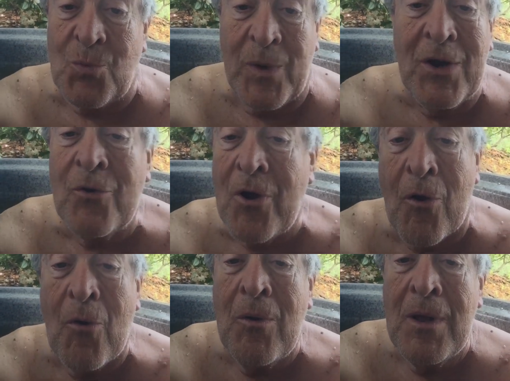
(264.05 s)
We don't
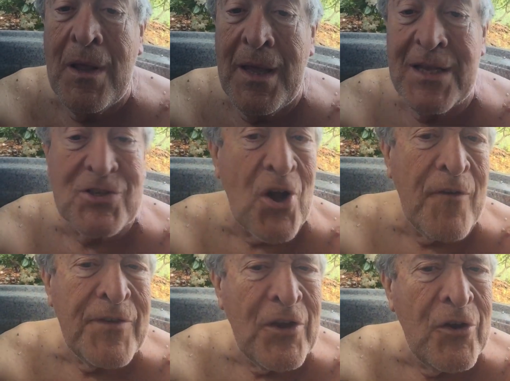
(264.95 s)
know, is
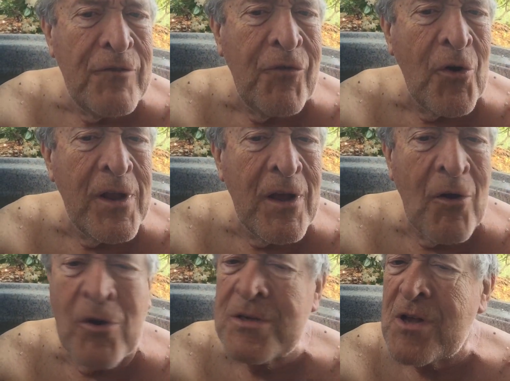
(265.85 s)
coffee good for you
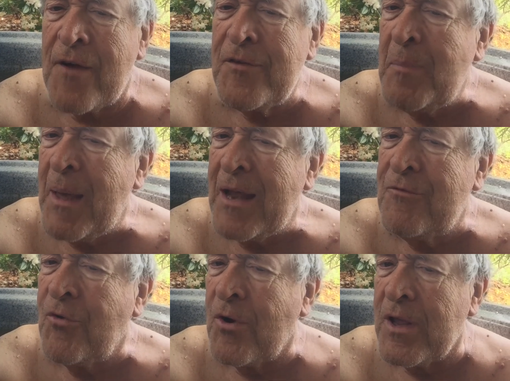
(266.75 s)
or is coffee
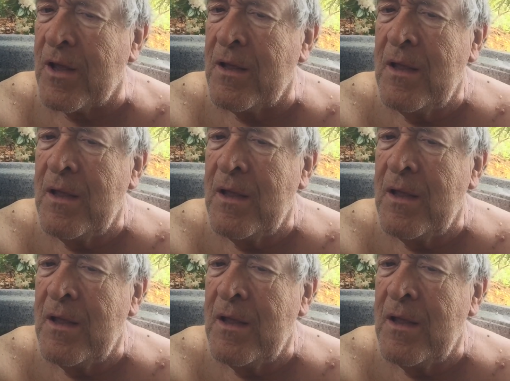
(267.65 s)
bad for you?